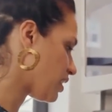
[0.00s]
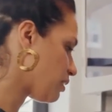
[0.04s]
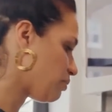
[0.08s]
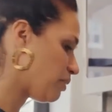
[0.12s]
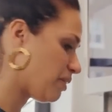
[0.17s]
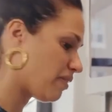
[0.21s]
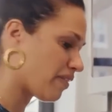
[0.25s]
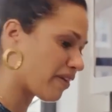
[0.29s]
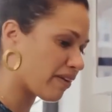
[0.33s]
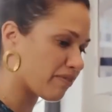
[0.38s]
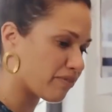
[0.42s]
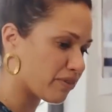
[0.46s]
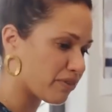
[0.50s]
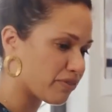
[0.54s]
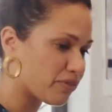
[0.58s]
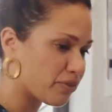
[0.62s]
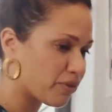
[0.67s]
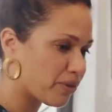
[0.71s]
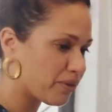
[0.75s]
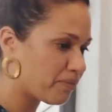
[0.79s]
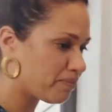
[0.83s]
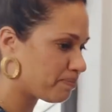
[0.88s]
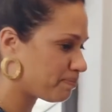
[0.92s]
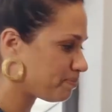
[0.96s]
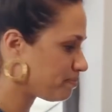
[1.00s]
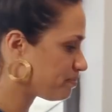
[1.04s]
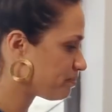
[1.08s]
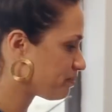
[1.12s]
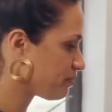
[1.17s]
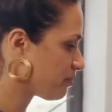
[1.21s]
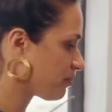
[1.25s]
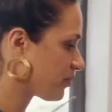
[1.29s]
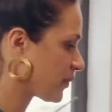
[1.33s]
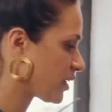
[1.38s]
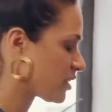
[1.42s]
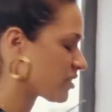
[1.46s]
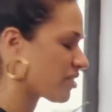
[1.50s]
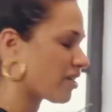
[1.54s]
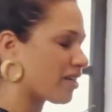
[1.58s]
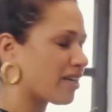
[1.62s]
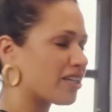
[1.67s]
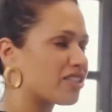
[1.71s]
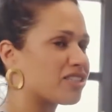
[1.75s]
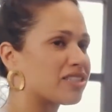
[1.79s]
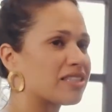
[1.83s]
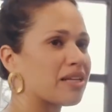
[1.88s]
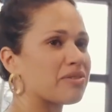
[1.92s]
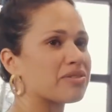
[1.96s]
to be thankful for. Sorry,
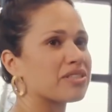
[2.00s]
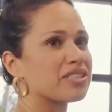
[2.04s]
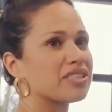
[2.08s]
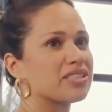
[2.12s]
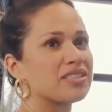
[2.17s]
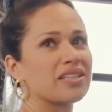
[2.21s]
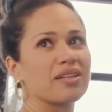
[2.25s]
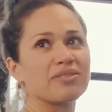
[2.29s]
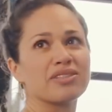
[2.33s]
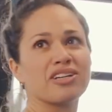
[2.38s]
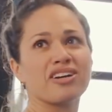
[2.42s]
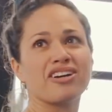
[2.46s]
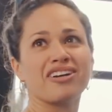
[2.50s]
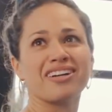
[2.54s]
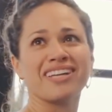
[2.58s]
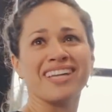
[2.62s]
that was a fun